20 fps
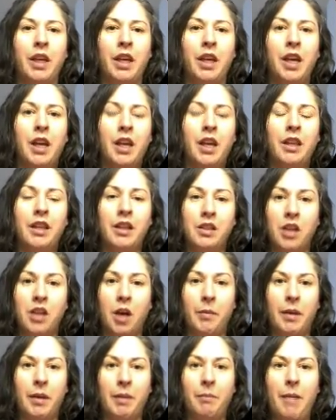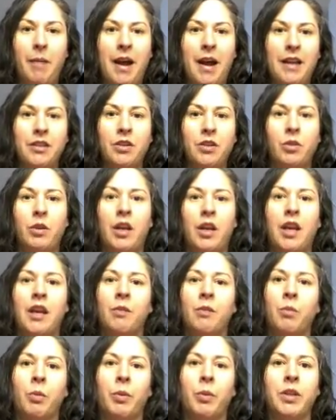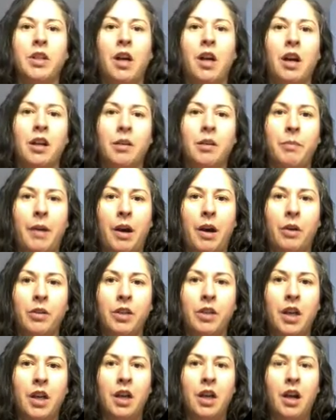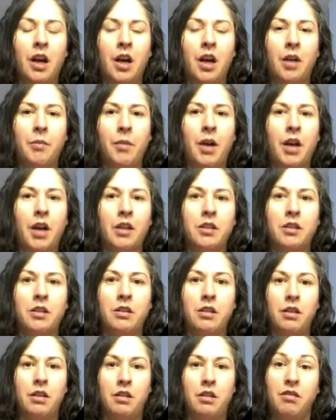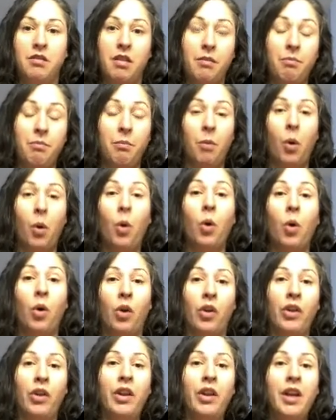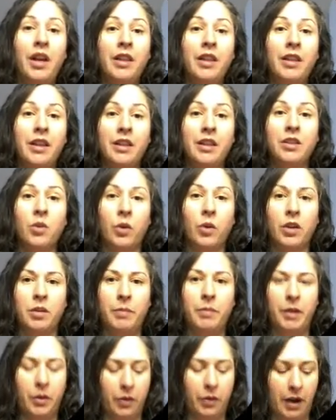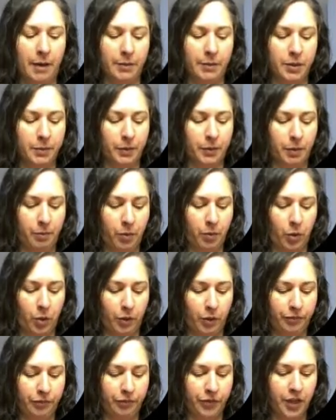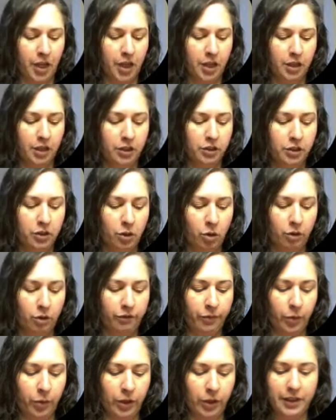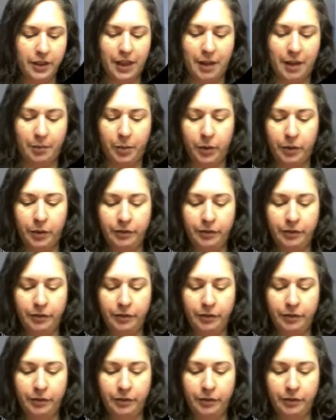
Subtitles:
the atomic mass unit, and when we talk about a mole, then it's going to be grams per mole. So for example,